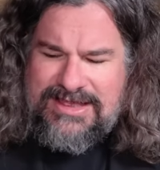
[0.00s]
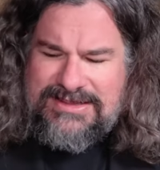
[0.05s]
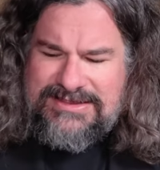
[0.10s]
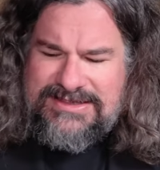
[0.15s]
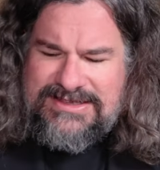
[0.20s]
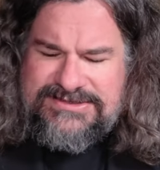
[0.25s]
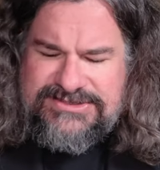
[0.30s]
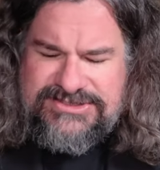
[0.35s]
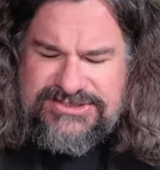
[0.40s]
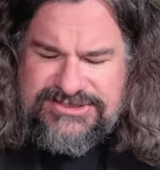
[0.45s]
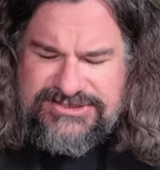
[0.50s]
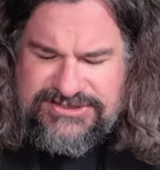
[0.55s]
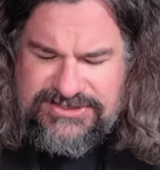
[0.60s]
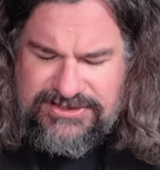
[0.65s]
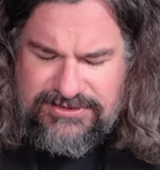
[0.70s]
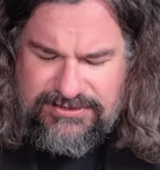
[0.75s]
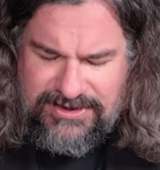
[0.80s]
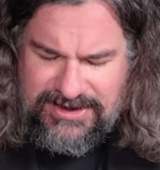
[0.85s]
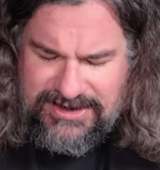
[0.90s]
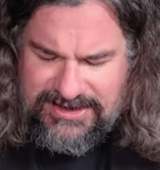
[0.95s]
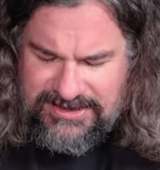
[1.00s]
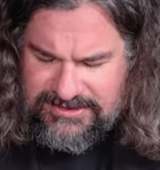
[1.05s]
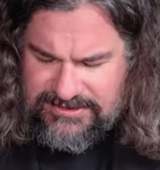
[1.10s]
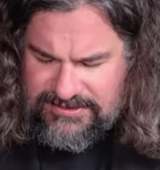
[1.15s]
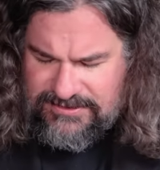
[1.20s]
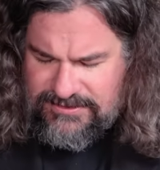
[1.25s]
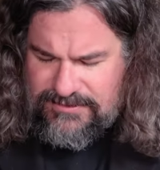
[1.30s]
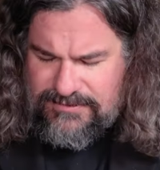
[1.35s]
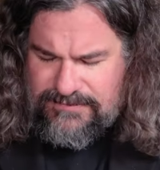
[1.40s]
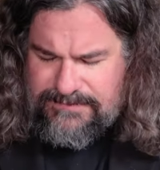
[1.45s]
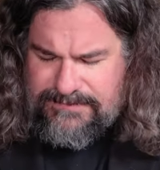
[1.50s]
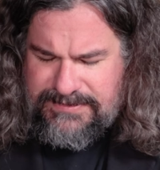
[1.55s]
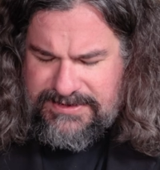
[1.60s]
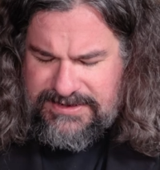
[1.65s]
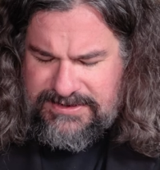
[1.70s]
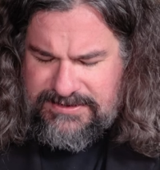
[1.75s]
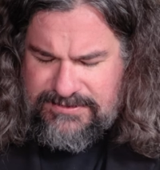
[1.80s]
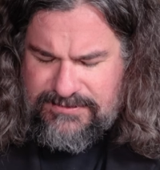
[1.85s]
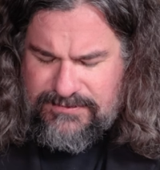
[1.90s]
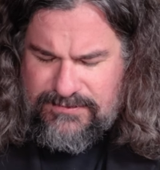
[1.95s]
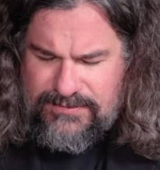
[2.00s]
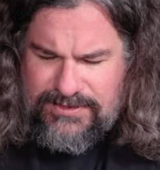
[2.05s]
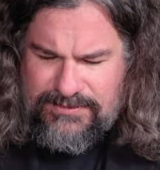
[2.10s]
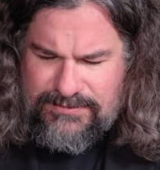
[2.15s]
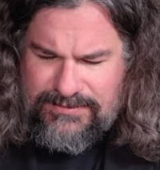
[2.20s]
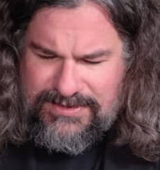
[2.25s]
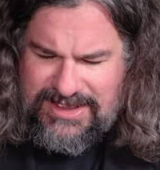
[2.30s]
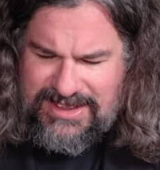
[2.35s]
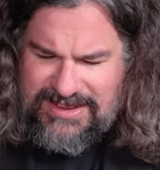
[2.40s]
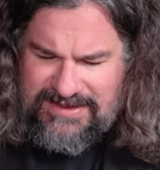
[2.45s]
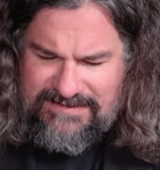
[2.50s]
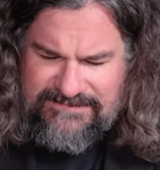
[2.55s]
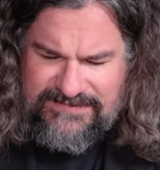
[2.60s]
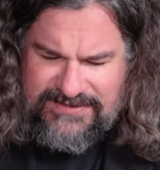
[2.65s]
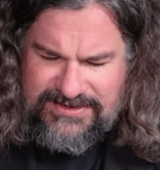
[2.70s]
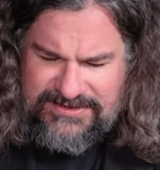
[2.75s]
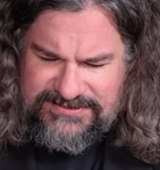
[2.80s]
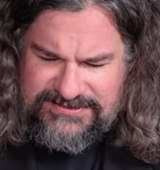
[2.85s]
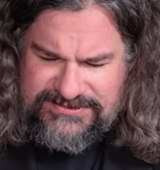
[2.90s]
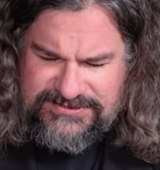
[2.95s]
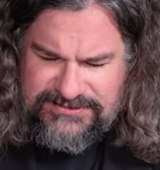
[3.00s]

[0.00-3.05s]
And let's just crank open what we have here.